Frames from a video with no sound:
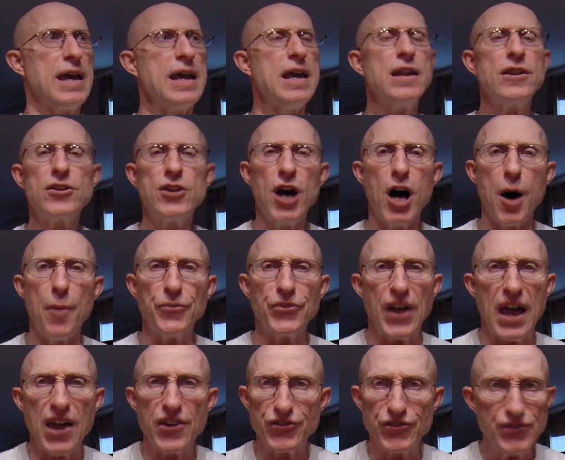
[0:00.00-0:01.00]
incomes
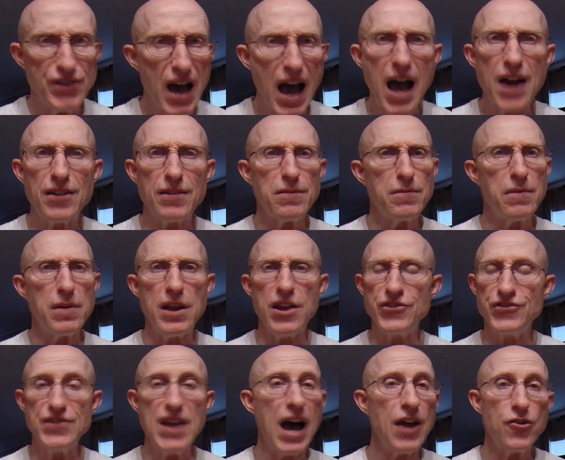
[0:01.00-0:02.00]
is not
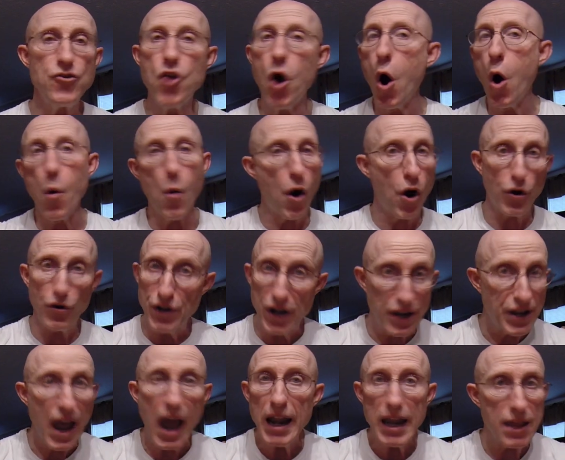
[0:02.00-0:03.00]
nowhere,
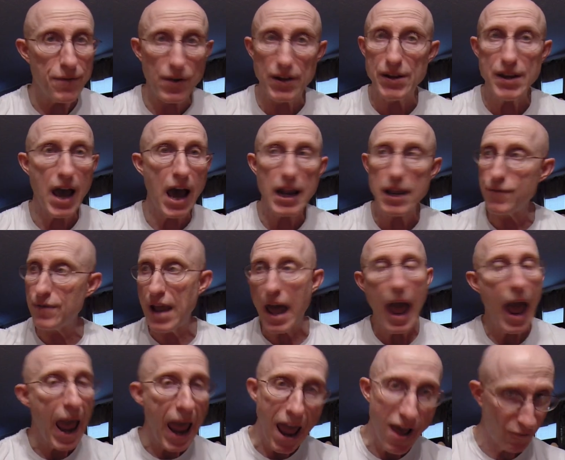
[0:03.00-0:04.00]
not even
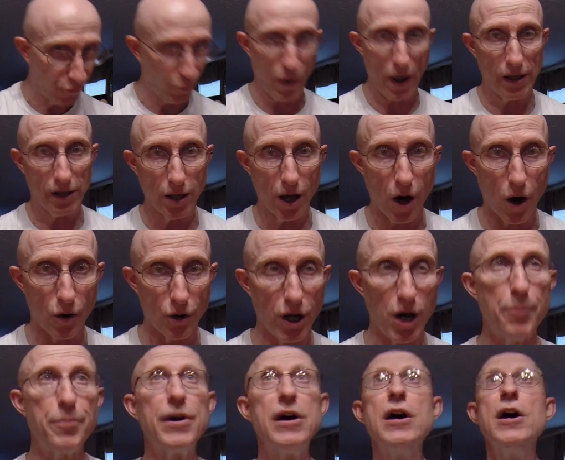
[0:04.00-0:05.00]
halfway caught
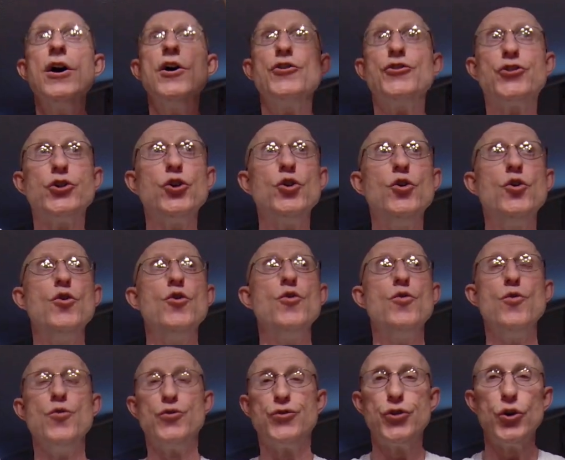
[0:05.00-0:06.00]
up
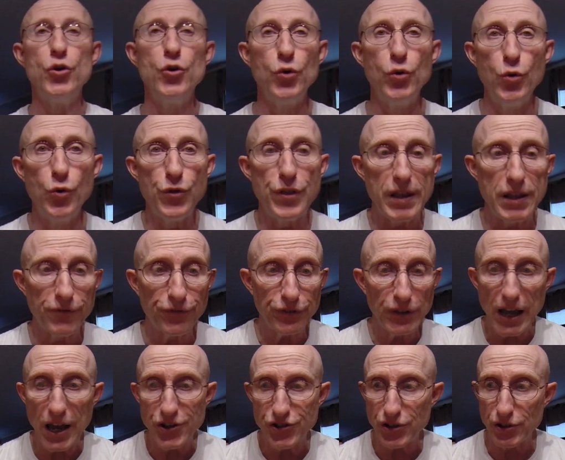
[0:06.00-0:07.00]
to the
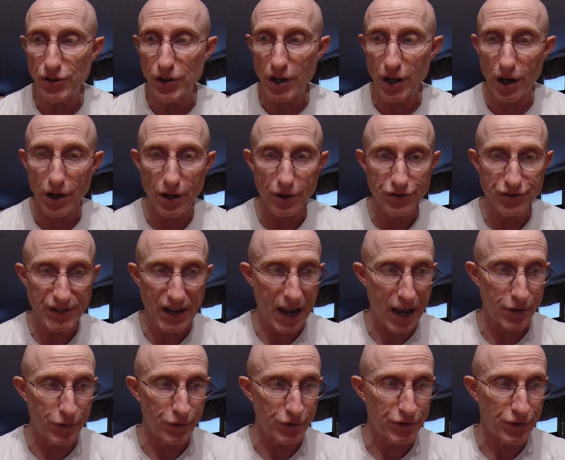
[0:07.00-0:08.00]
inflation
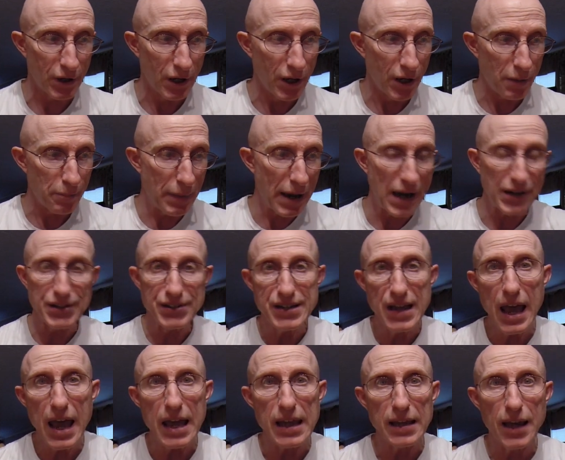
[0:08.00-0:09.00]
standards by
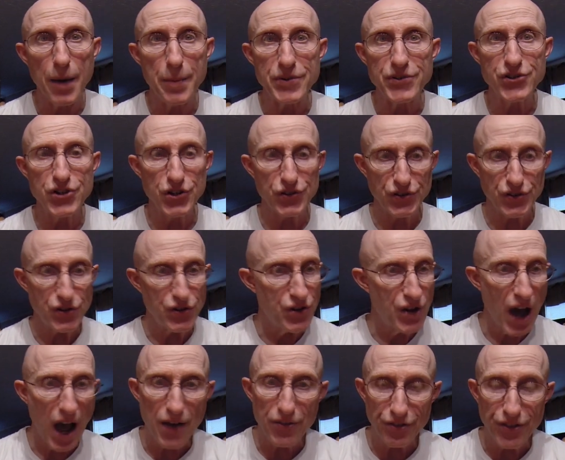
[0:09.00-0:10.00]
today. It's just
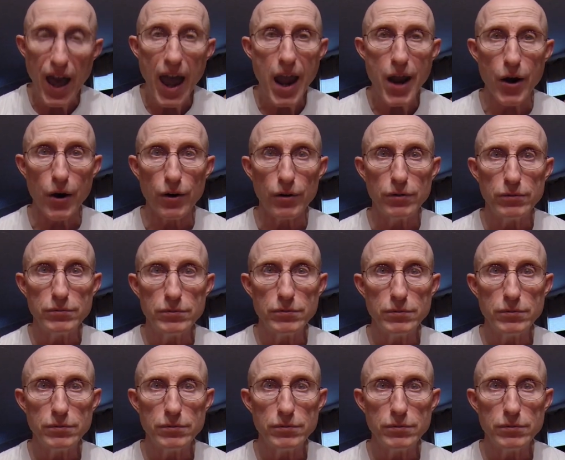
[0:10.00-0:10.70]
not there,